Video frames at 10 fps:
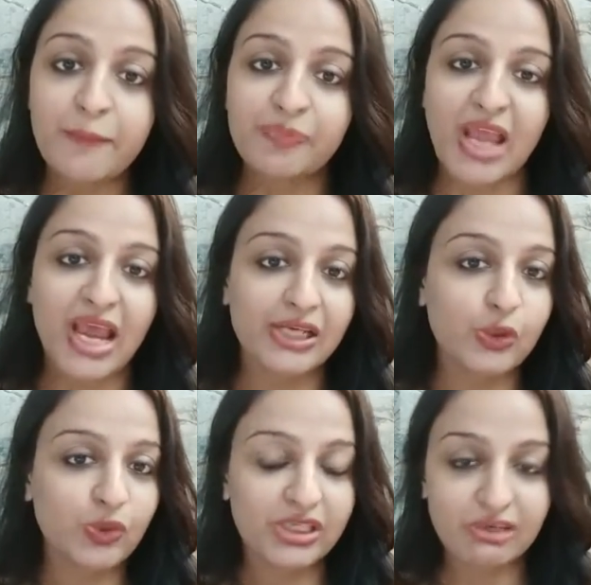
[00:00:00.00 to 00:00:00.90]
and you
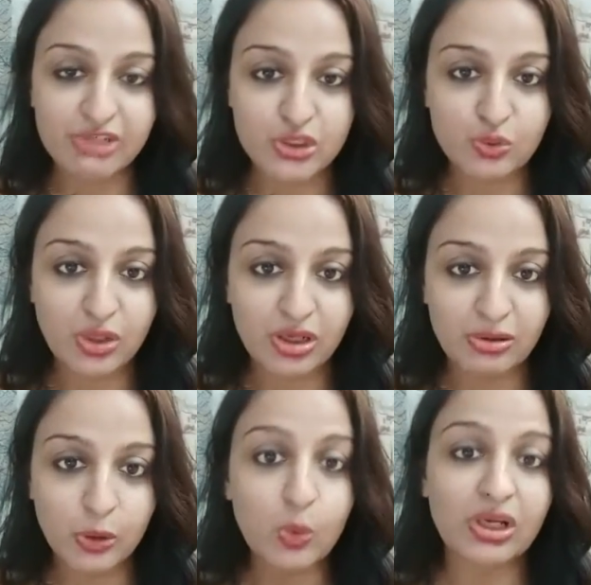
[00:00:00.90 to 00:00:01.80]
can give it to a
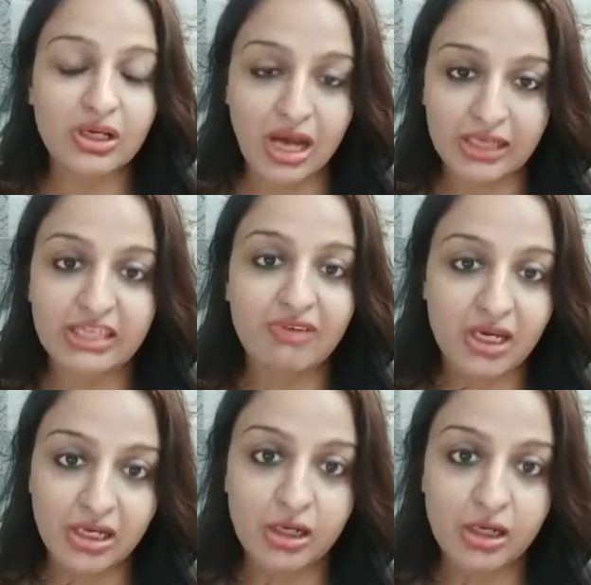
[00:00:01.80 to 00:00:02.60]
local ghani wala,